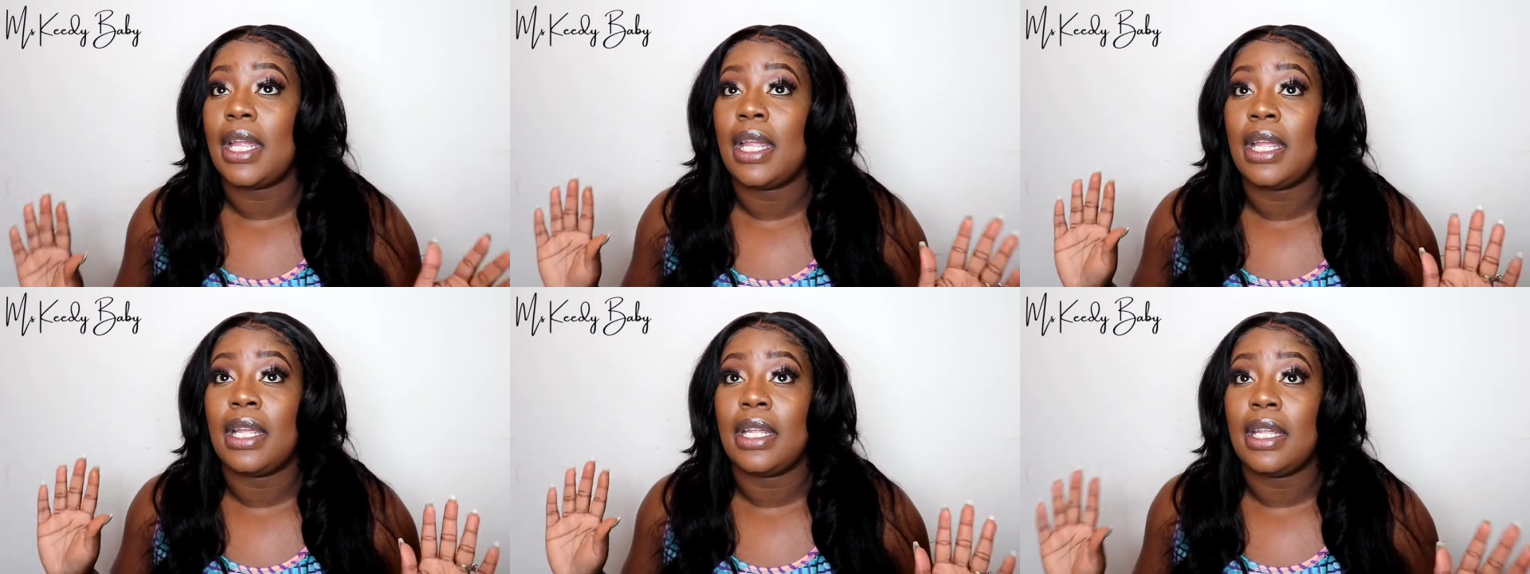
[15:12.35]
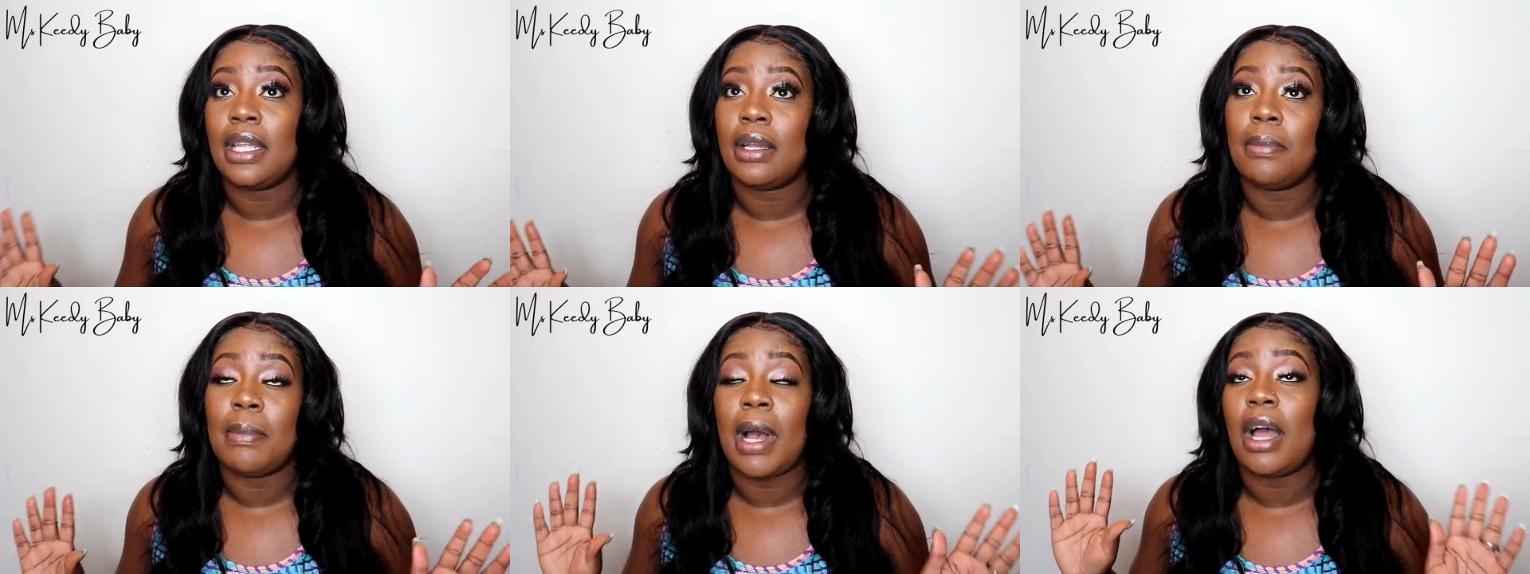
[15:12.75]
and
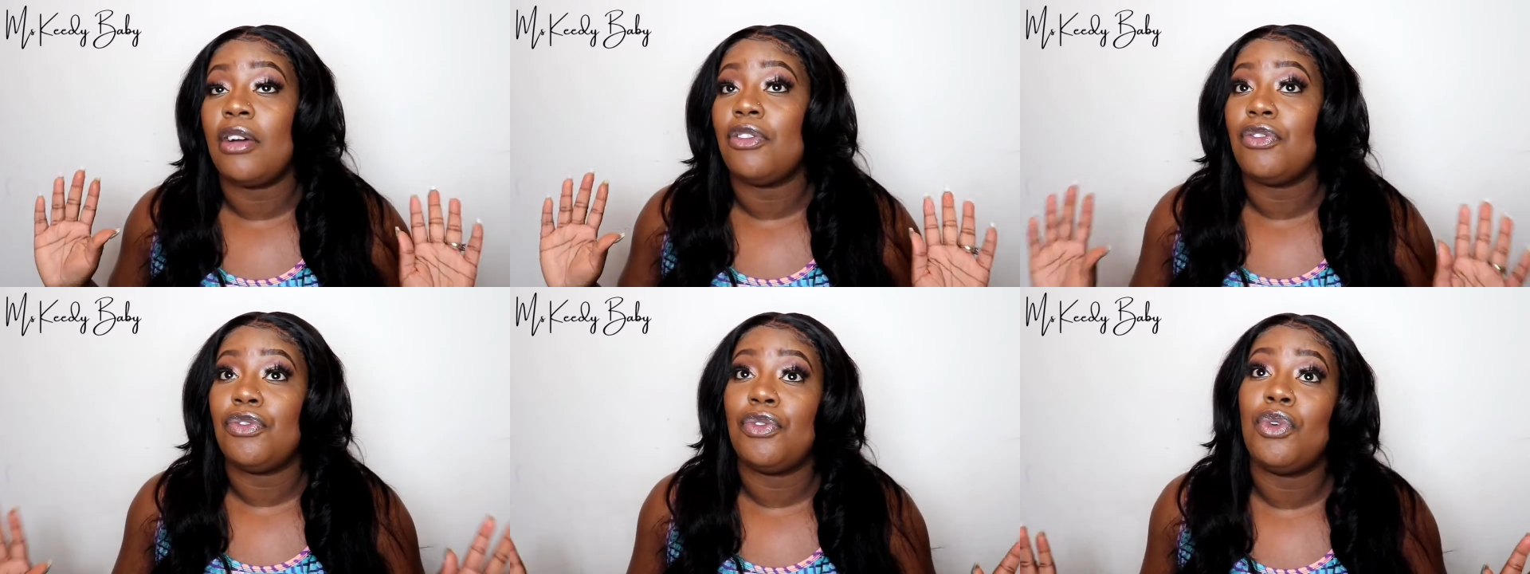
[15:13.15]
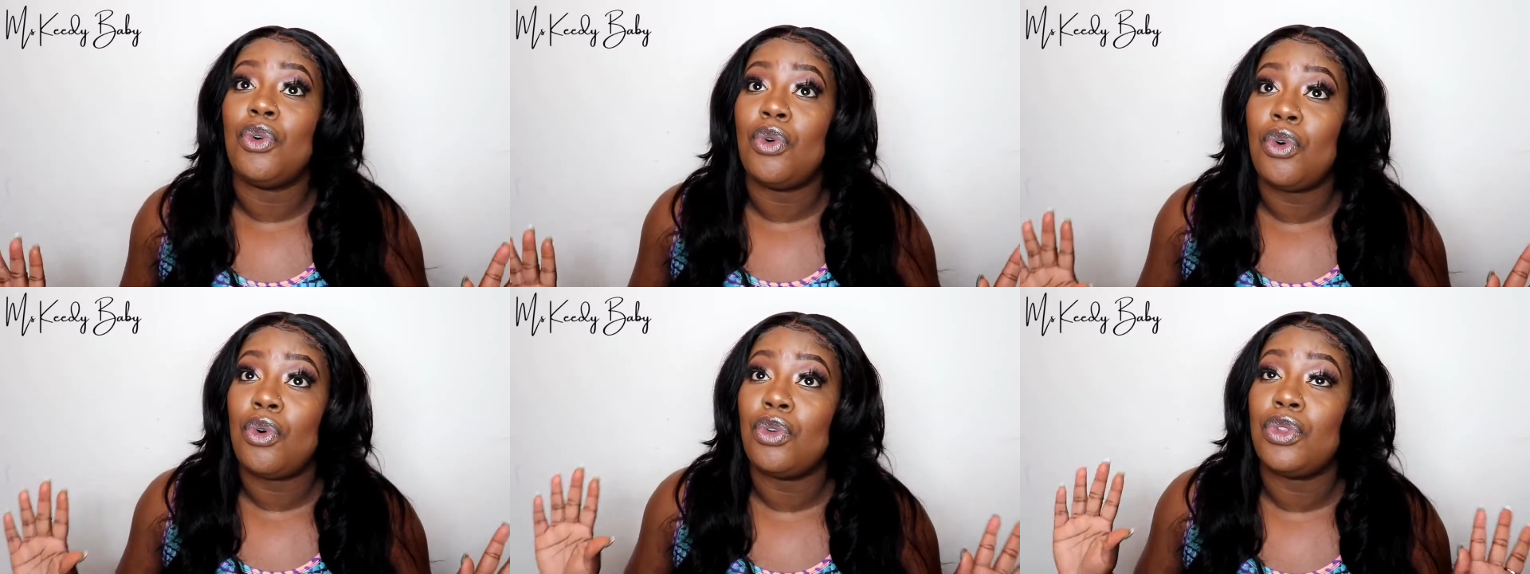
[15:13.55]
give my
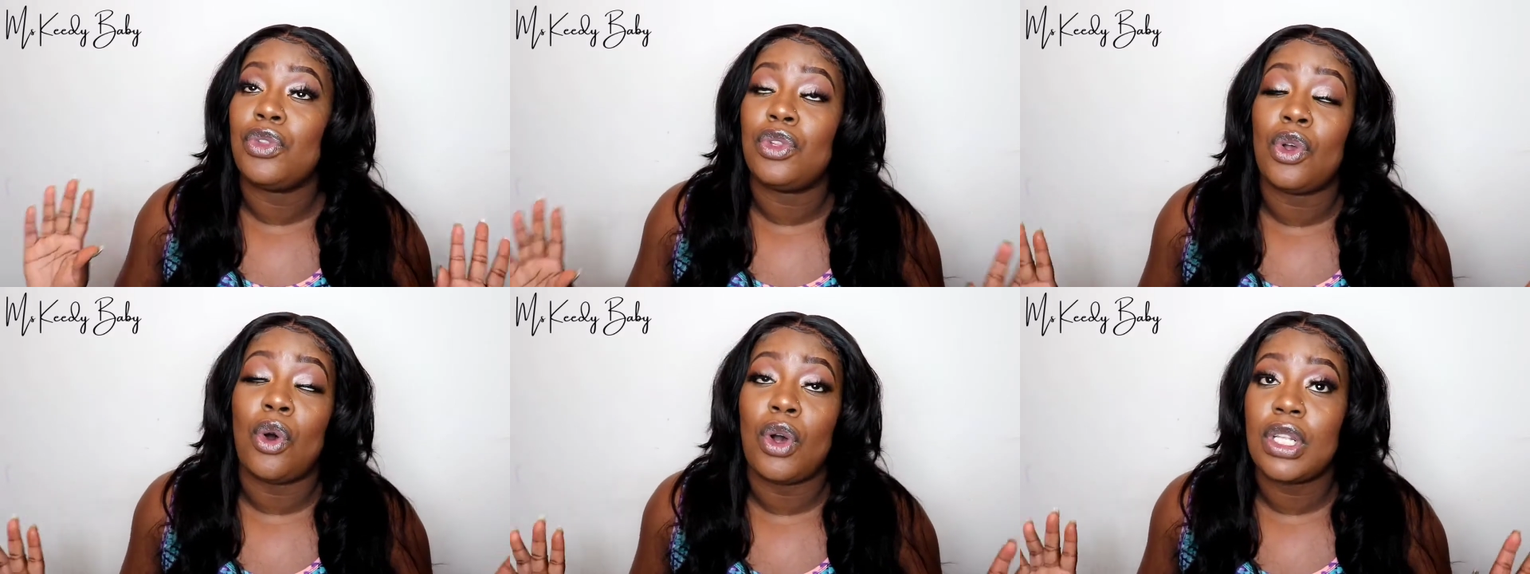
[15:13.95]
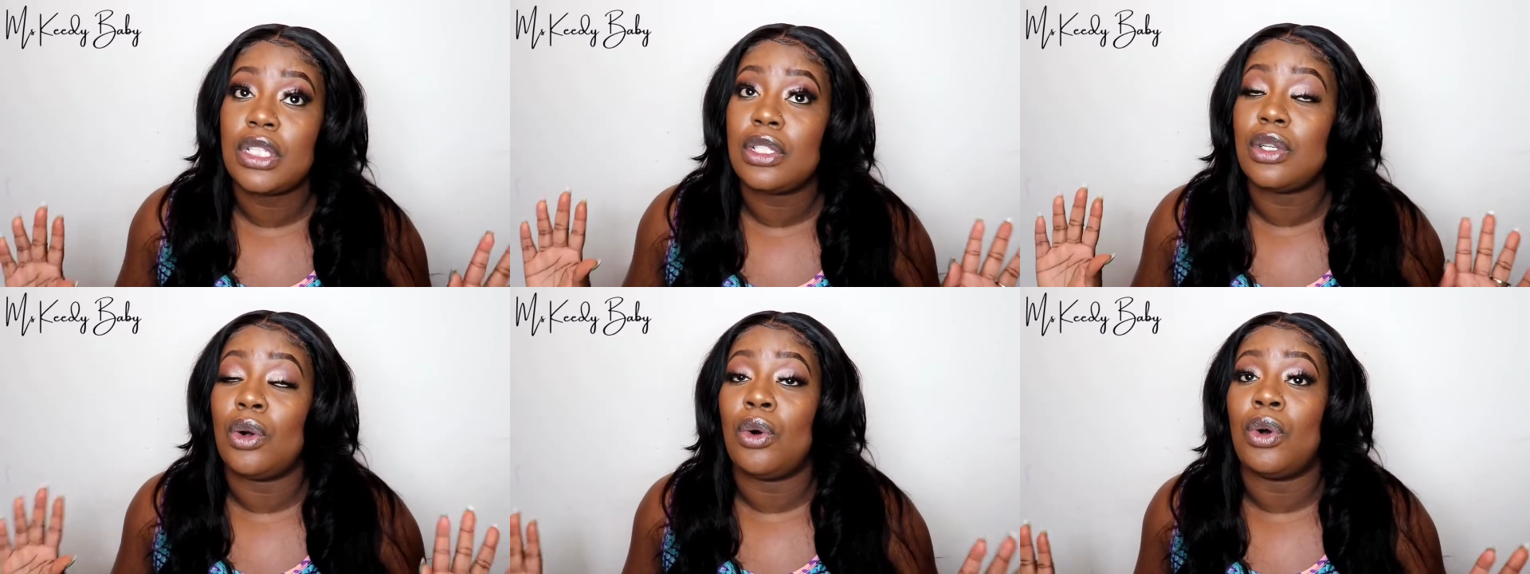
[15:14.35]
full
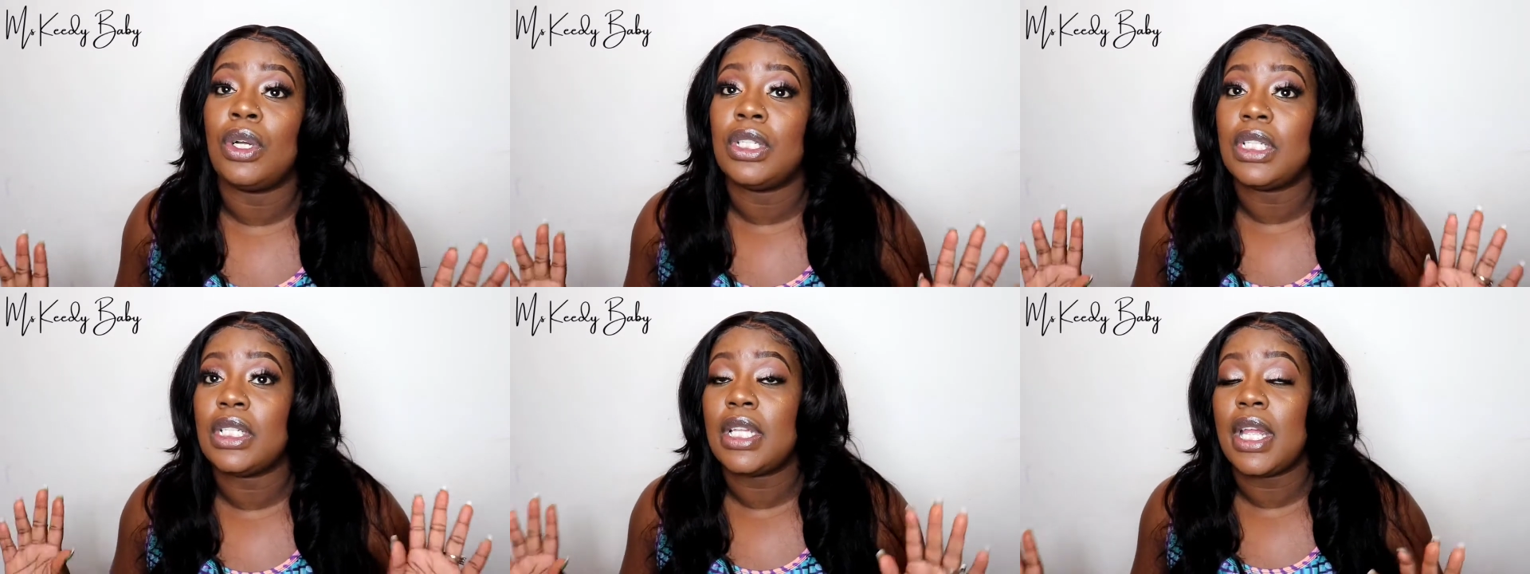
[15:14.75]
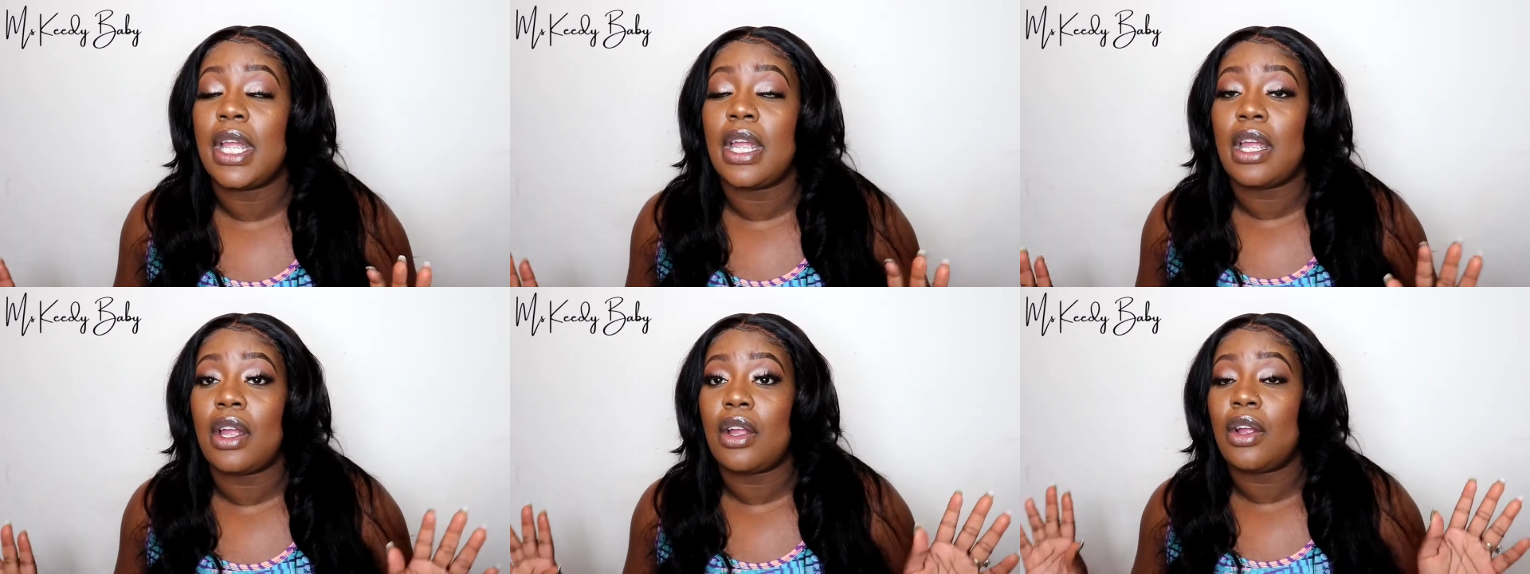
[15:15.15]
thoughts on this
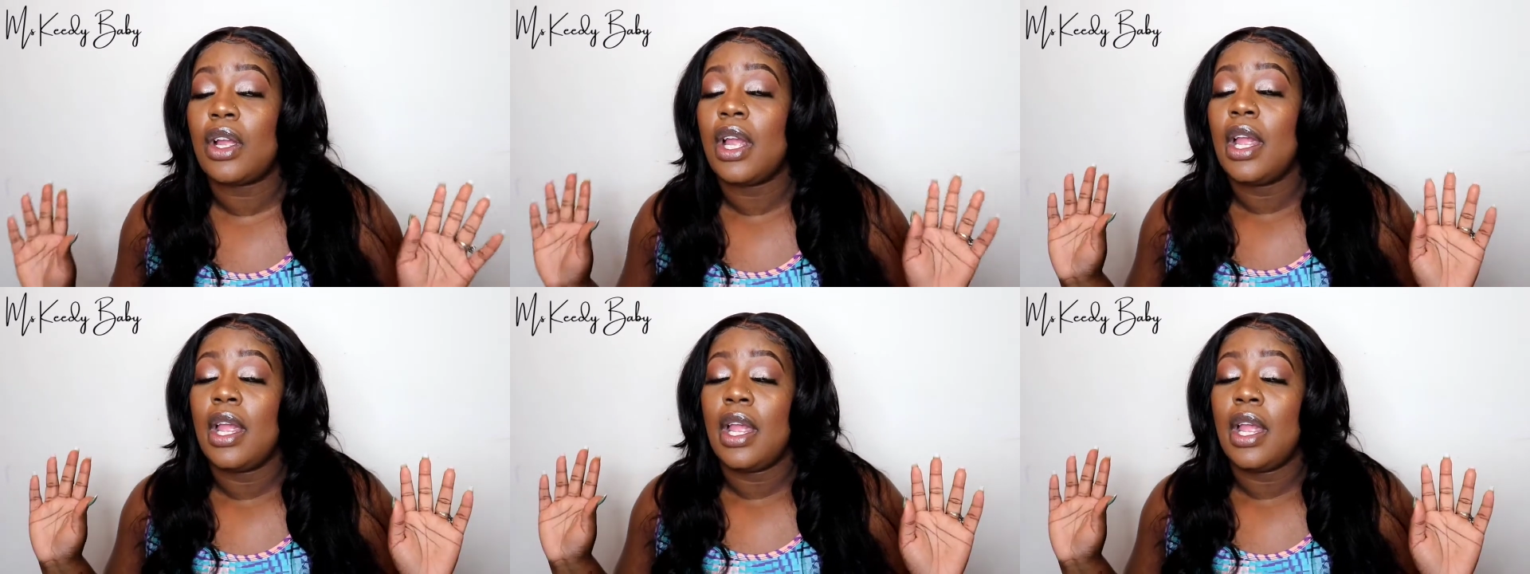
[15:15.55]
hair